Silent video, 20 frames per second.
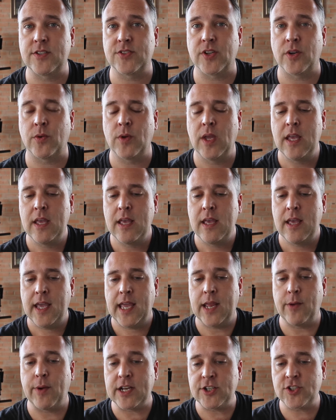So
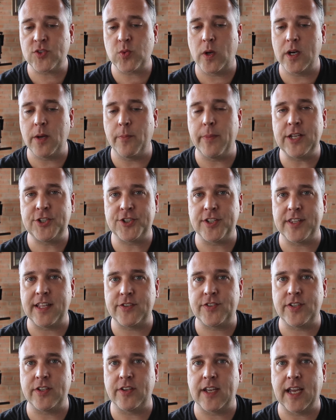anyway, I just wanted to mention
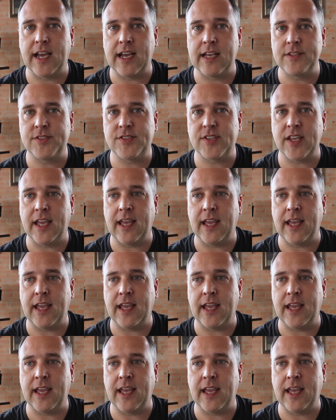that to you guys.